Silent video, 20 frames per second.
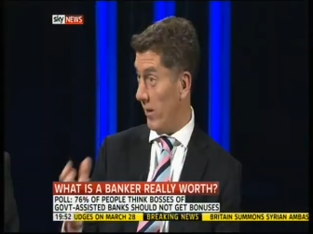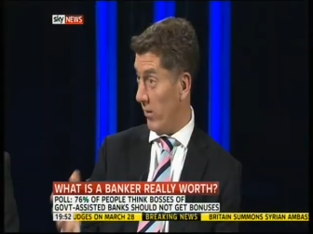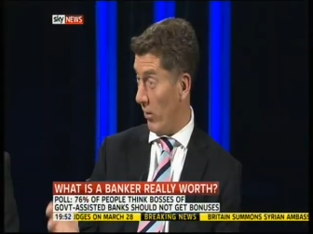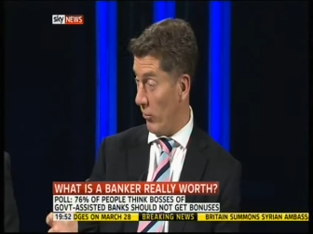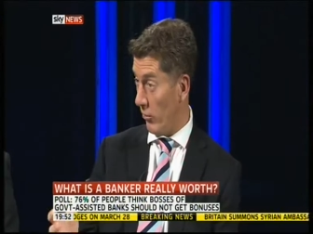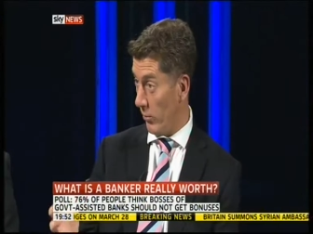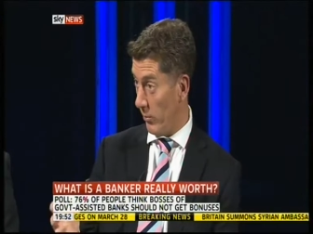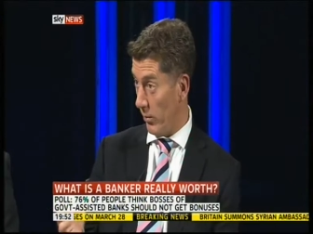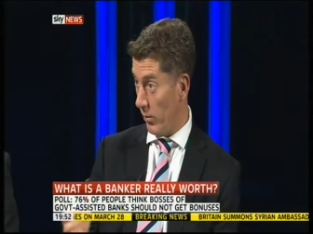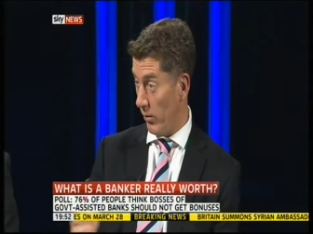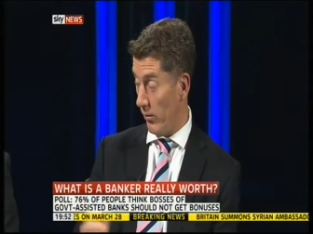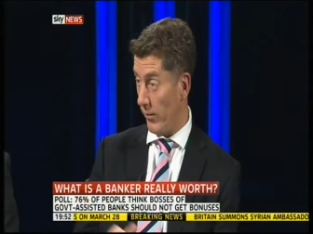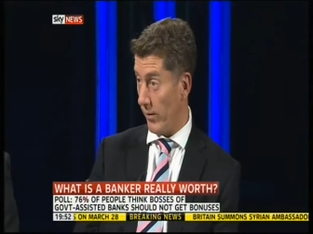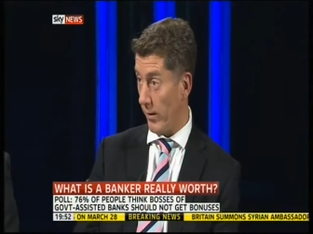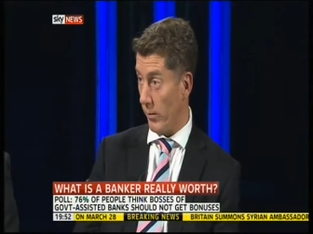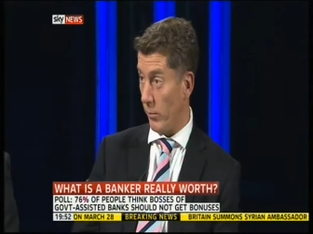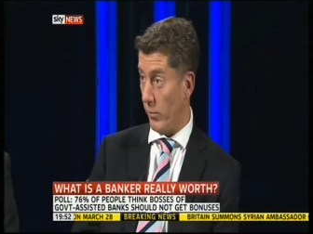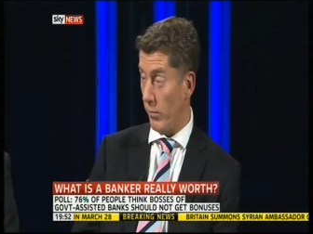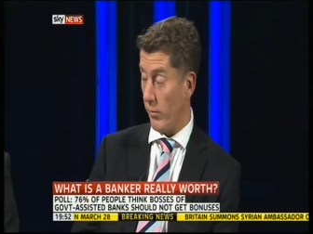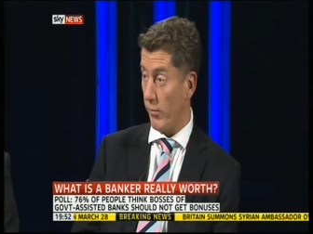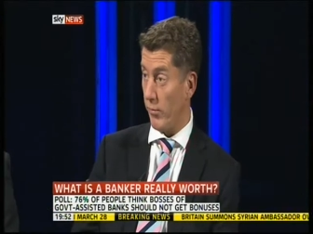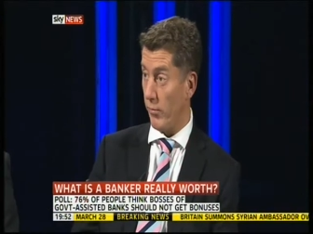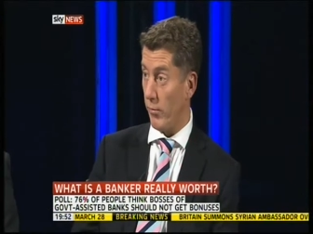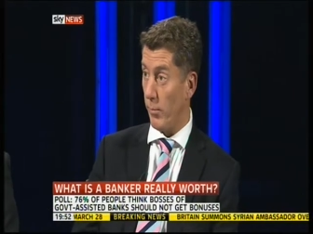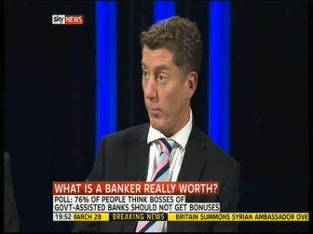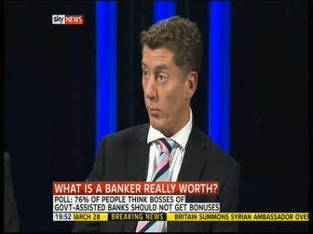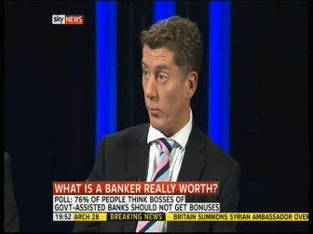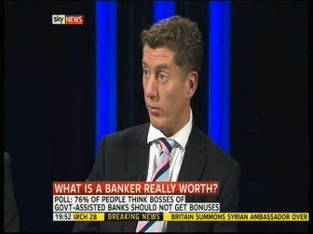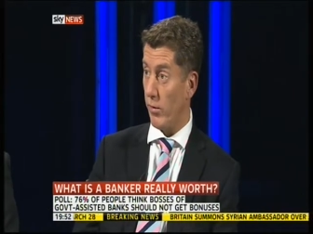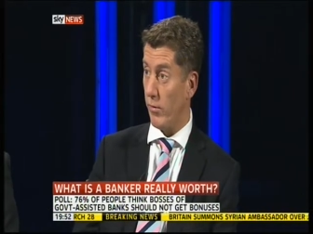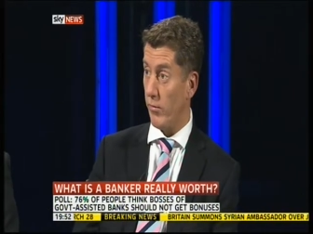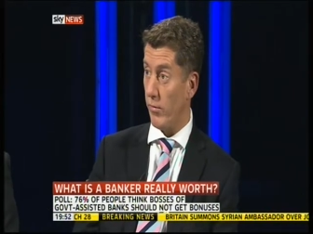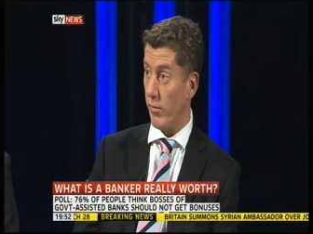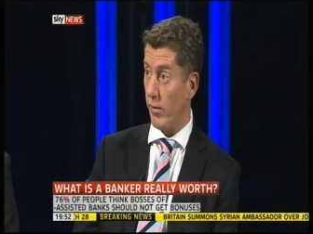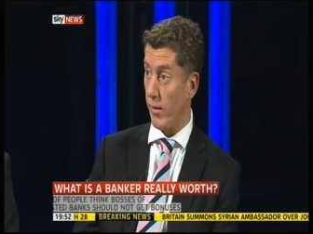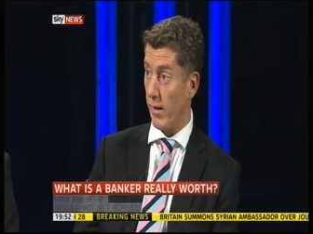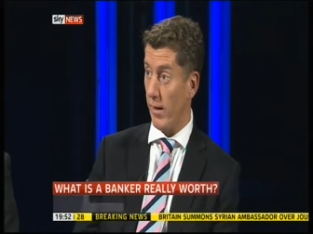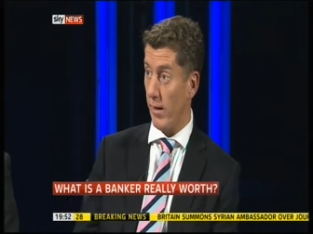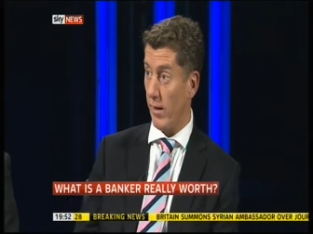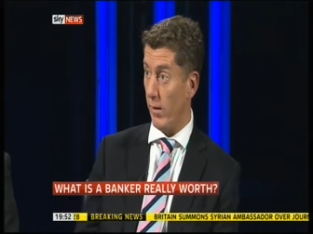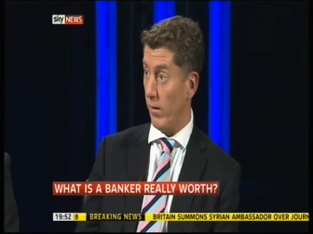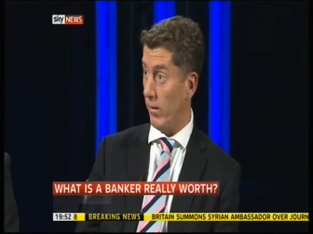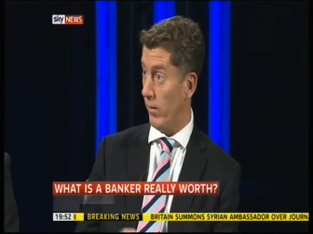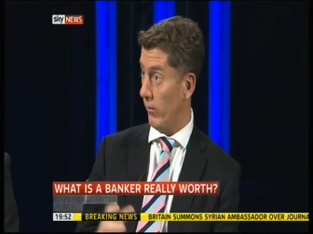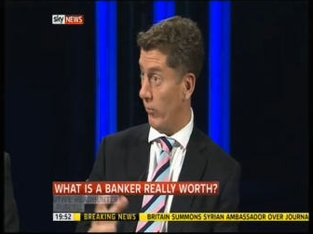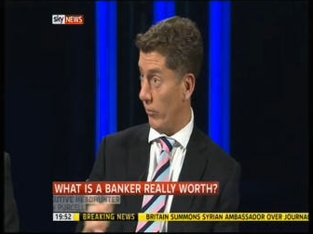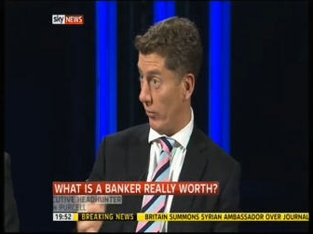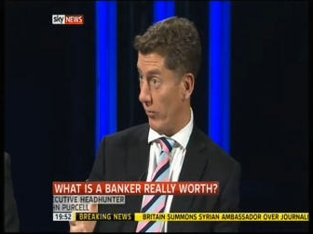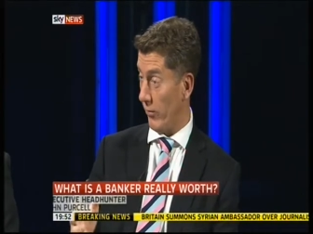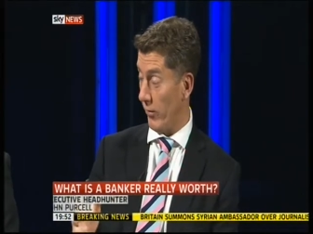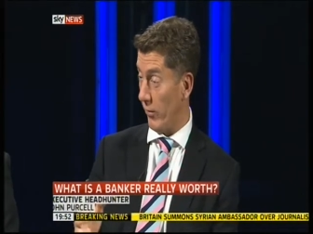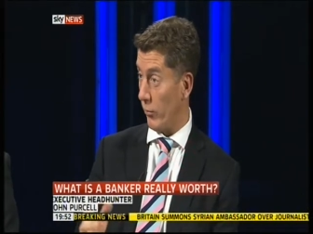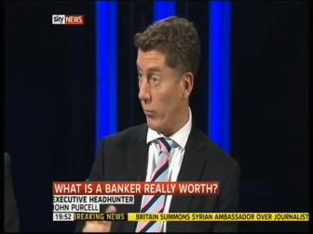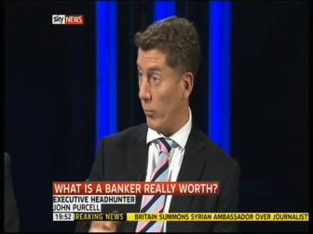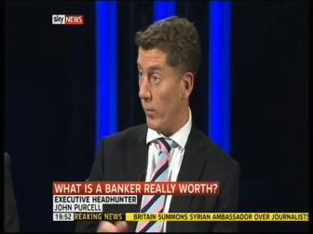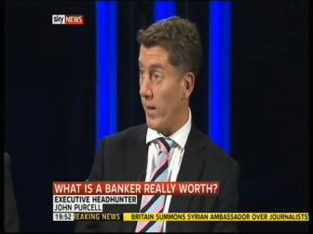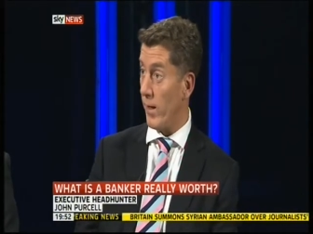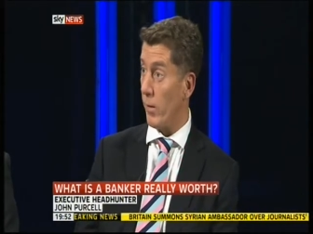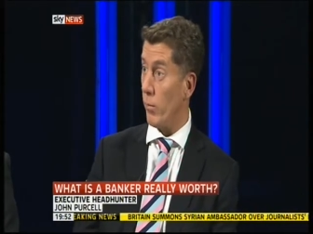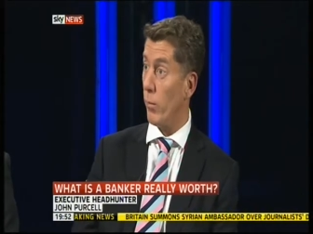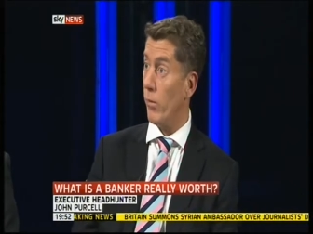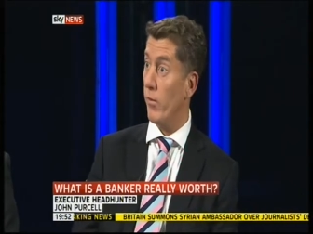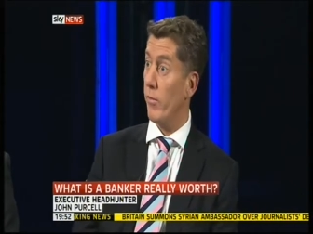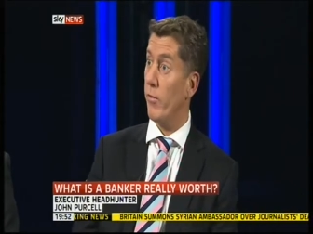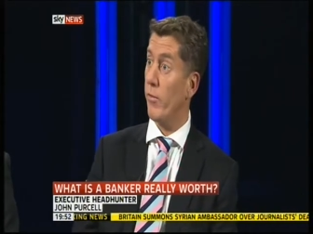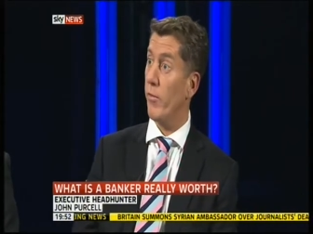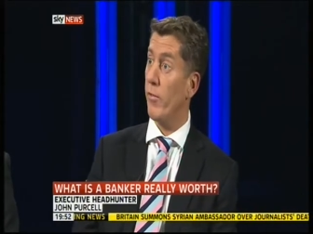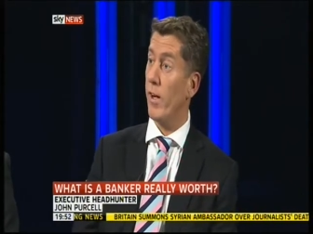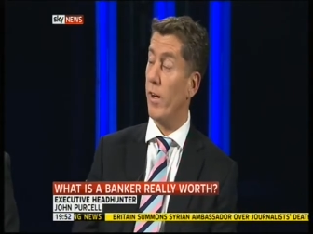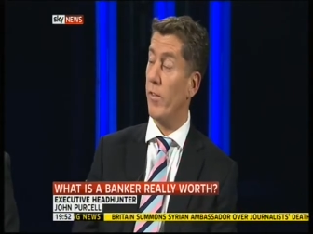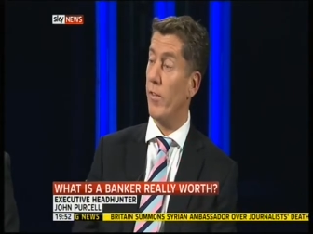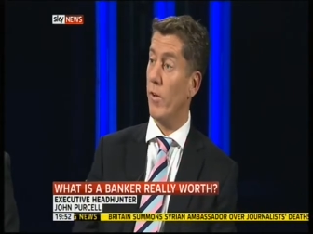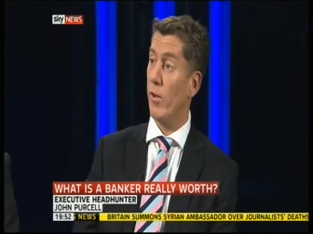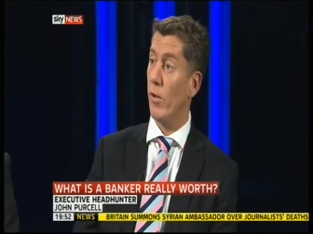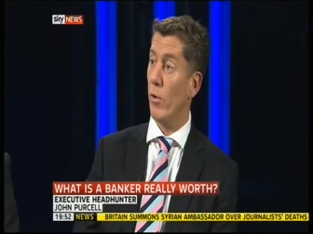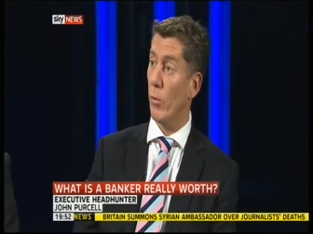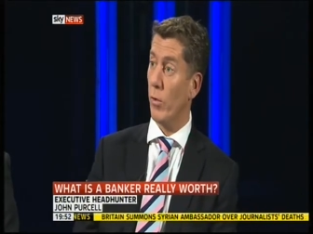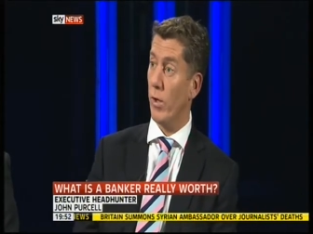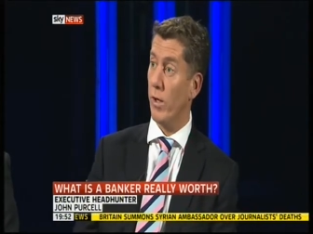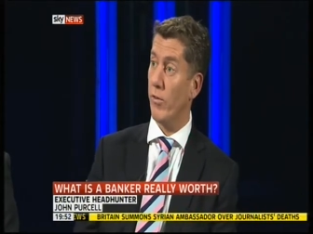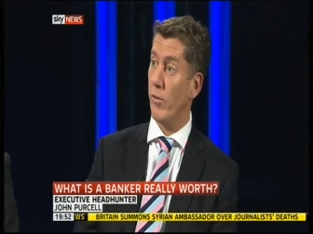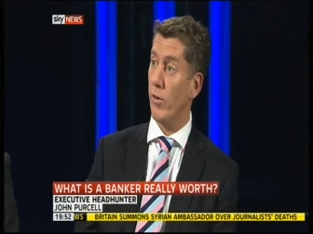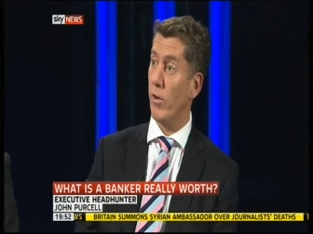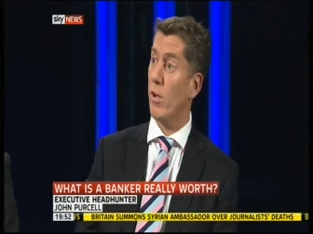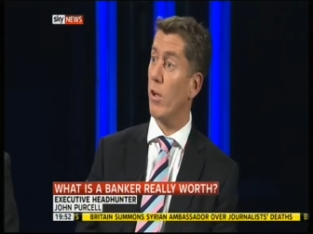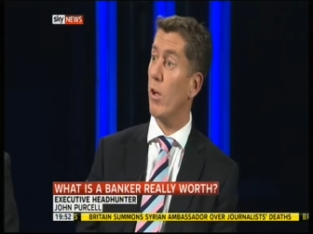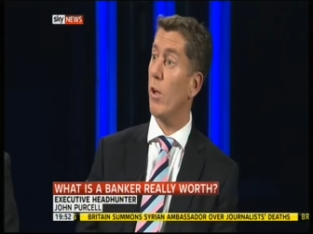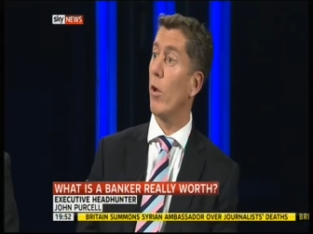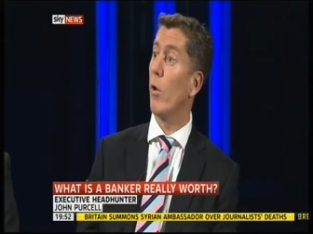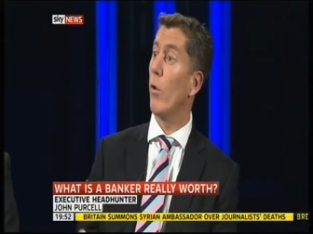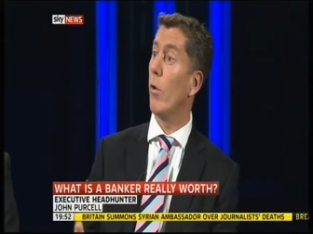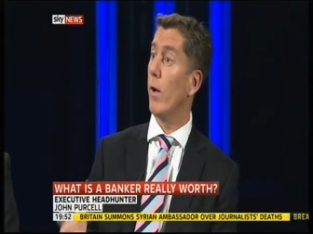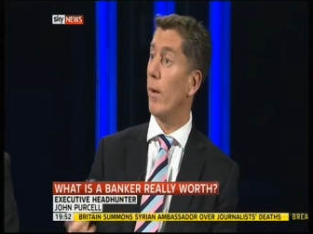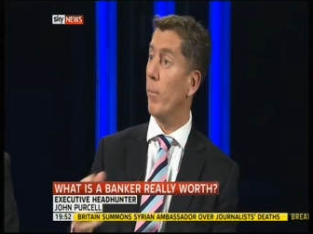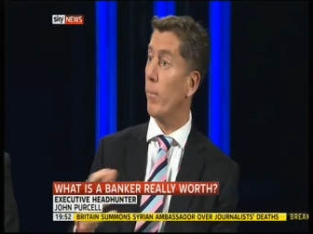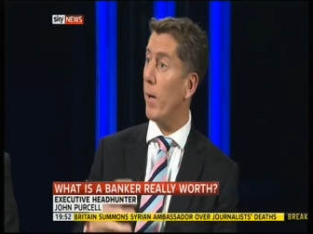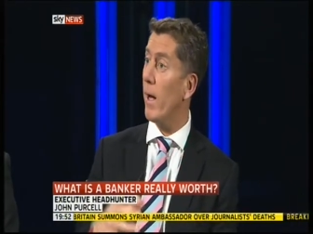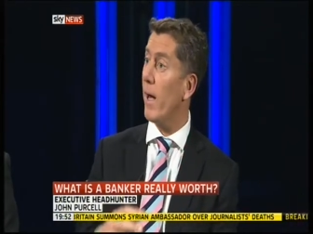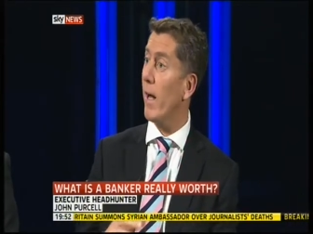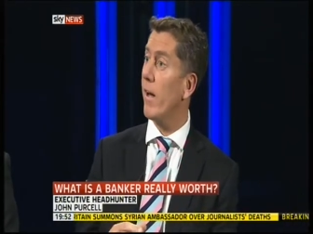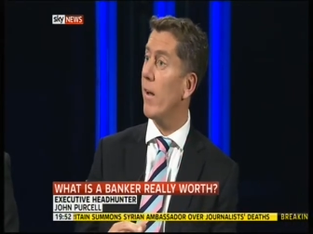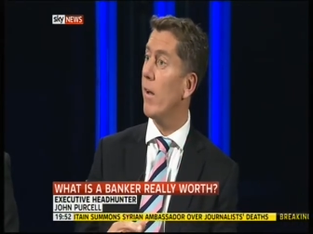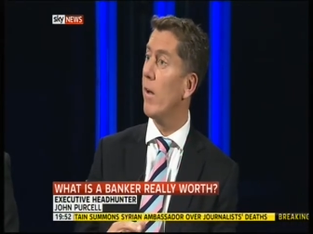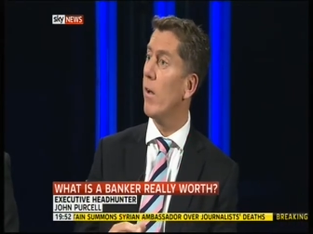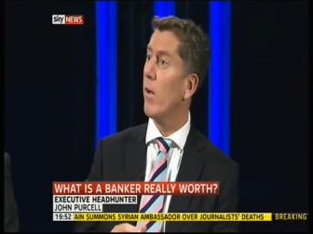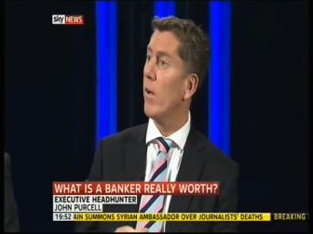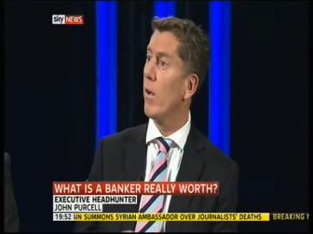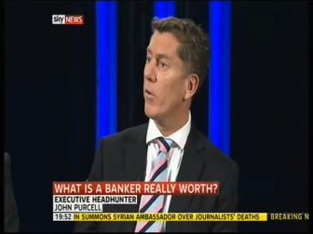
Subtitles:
notable that was reported just this week was the fact that Lloyds are clawing back